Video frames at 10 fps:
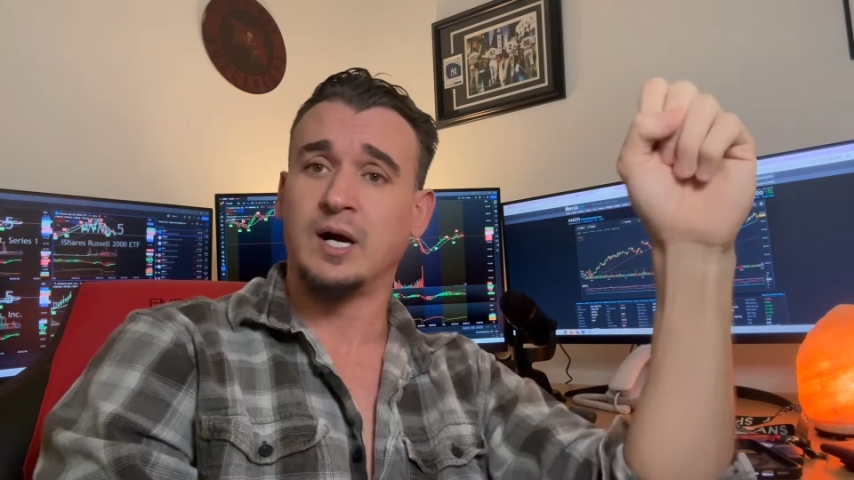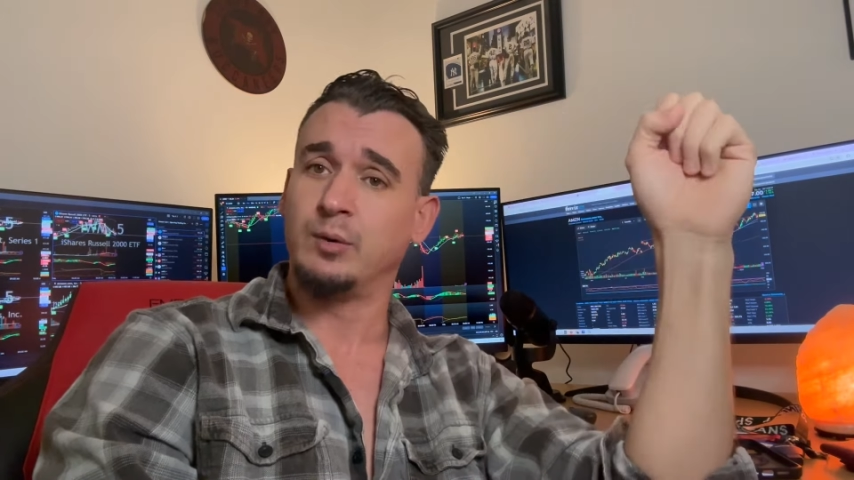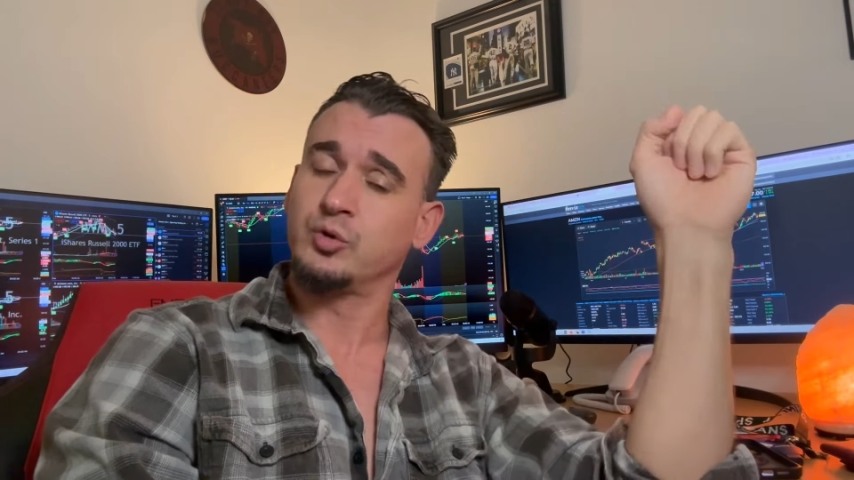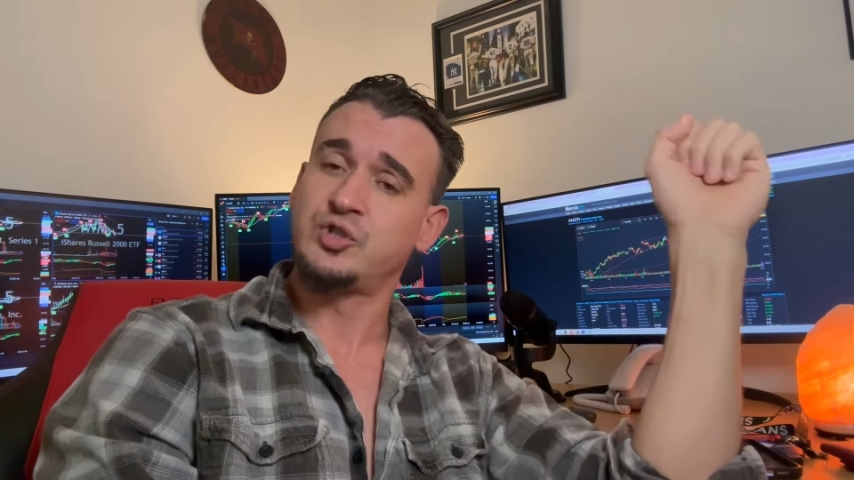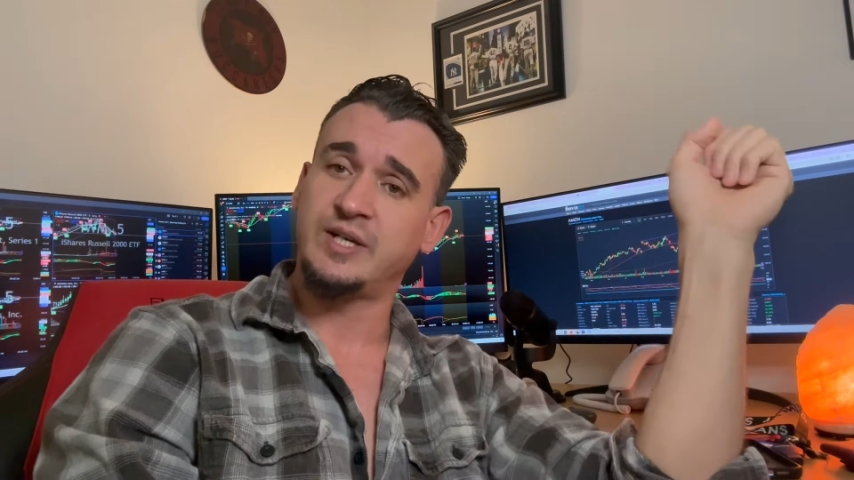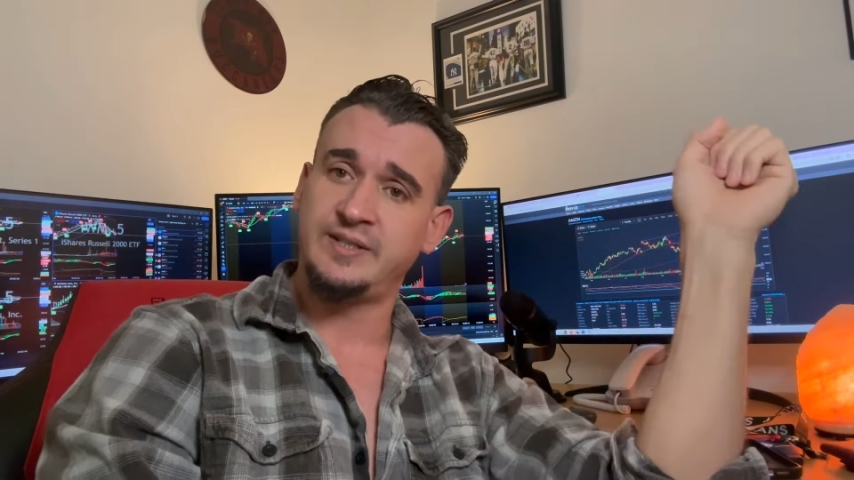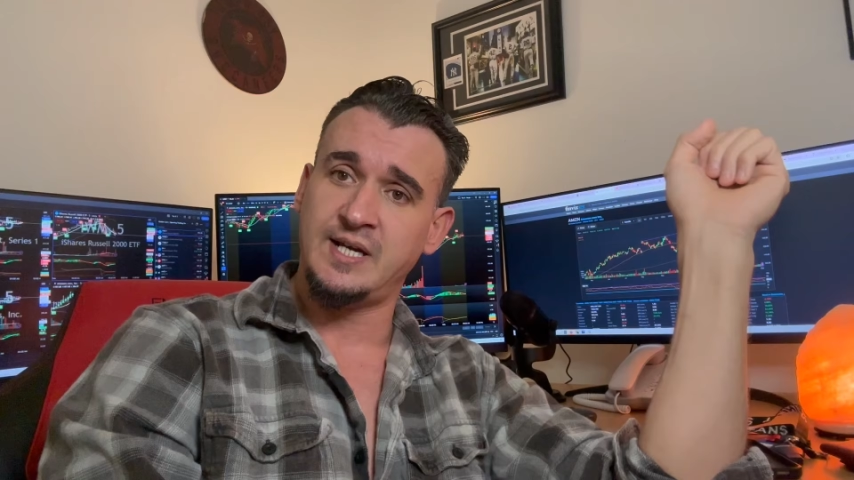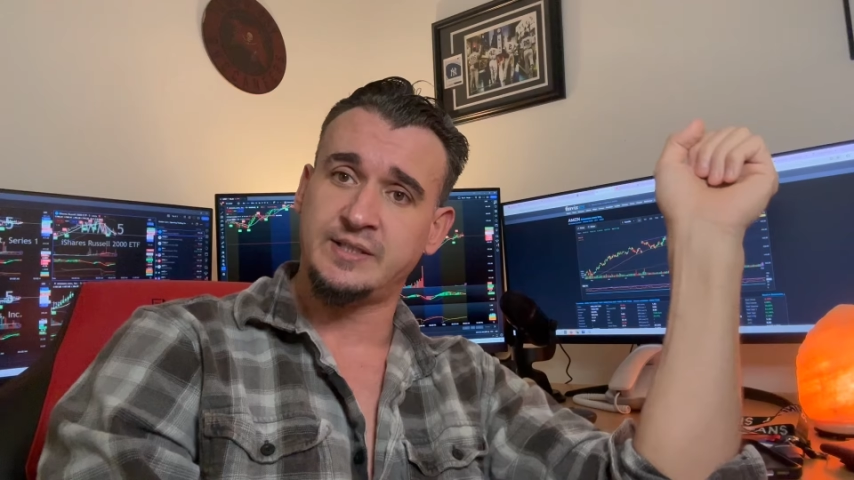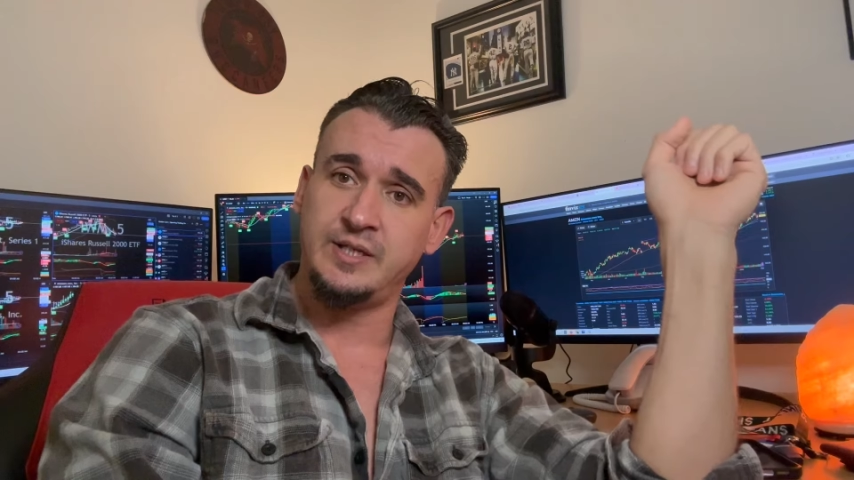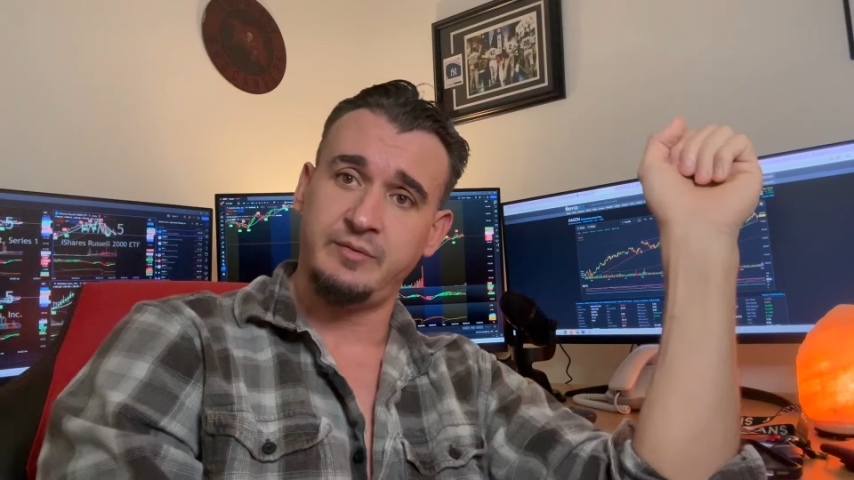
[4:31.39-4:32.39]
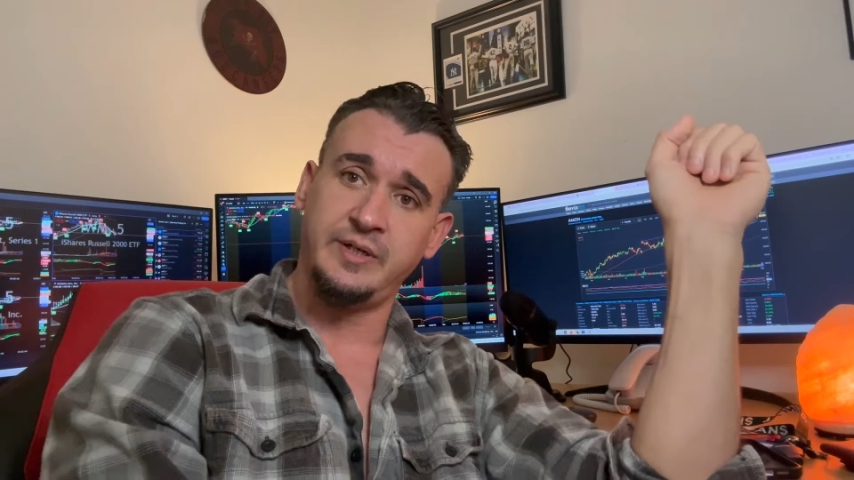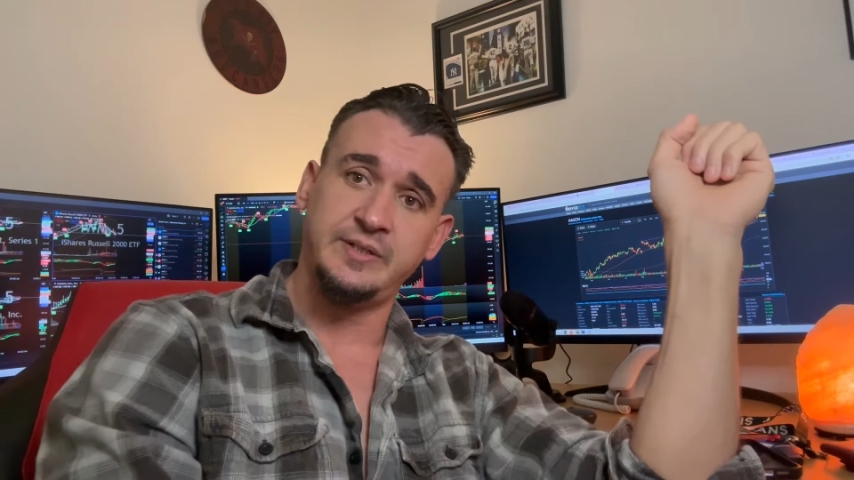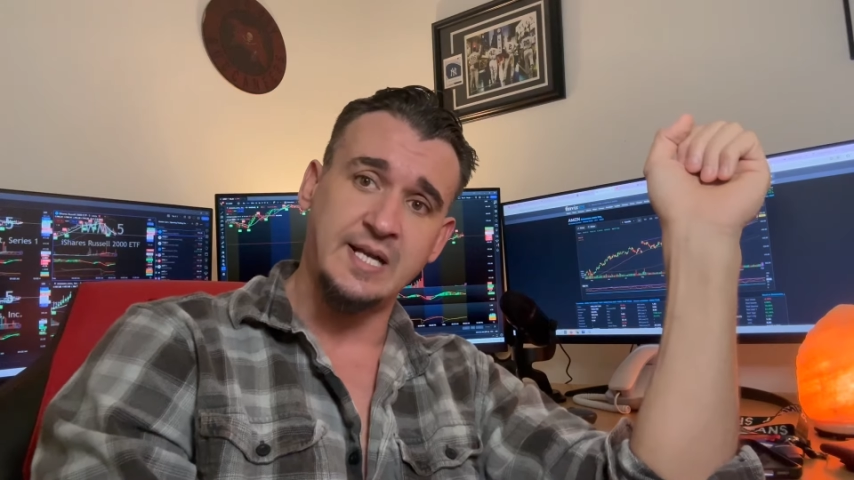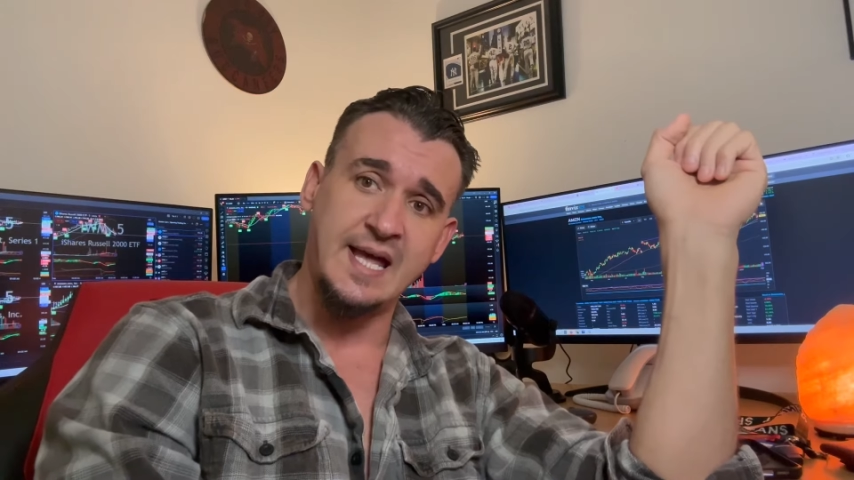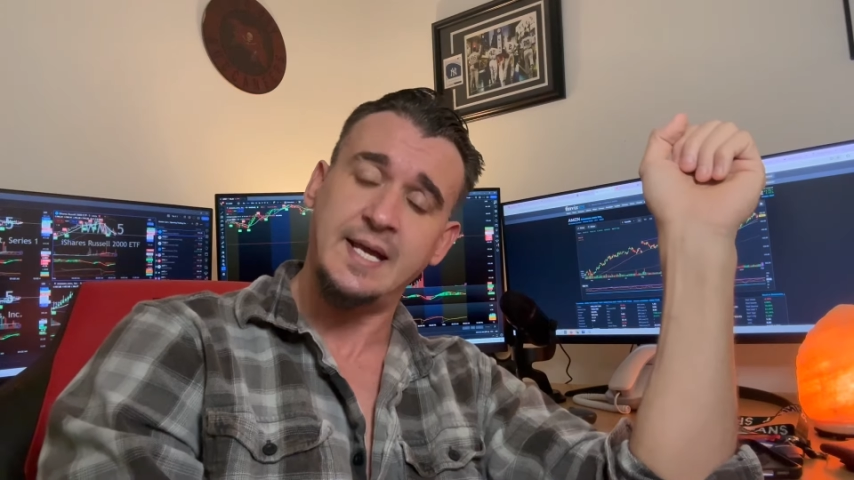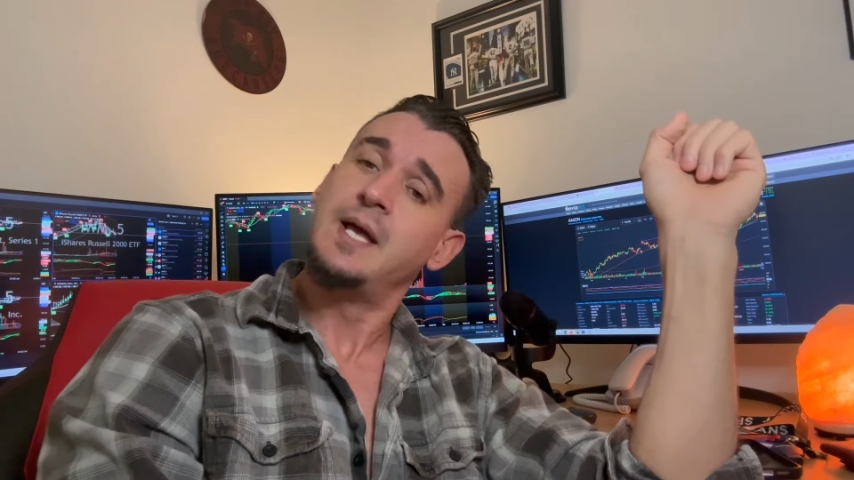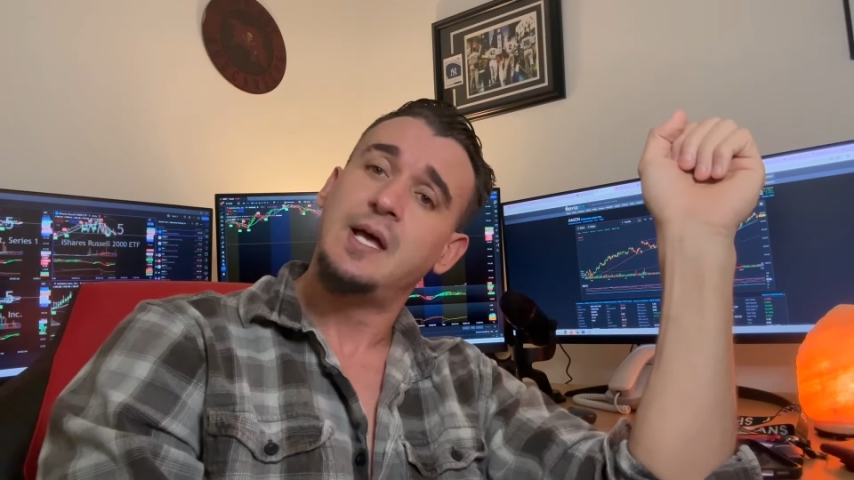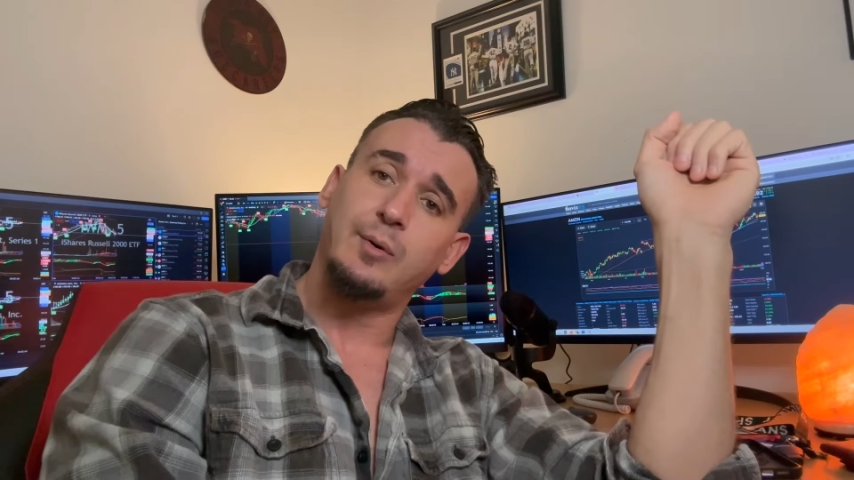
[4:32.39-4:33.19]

I will check the activity today.